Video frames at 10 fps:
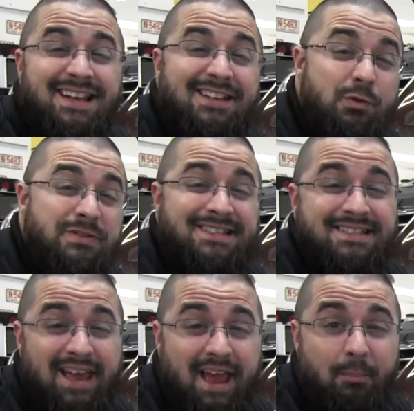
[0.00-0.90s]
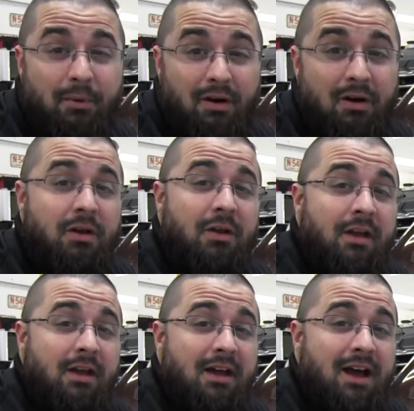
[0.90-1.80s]
not using the tapper.
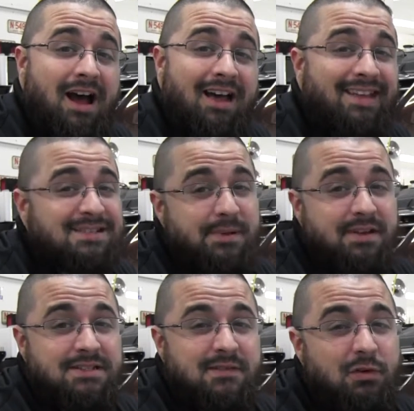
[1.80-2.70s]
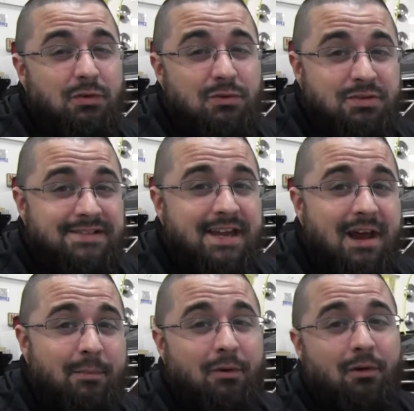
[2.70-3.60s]
That's because if you use a
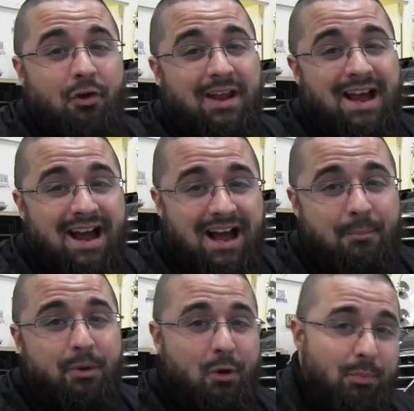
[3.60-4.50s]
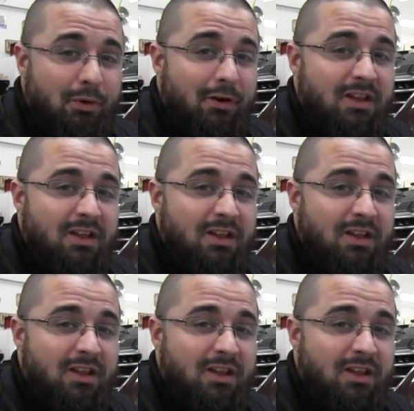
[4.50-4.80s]
tapper on a hot bumper,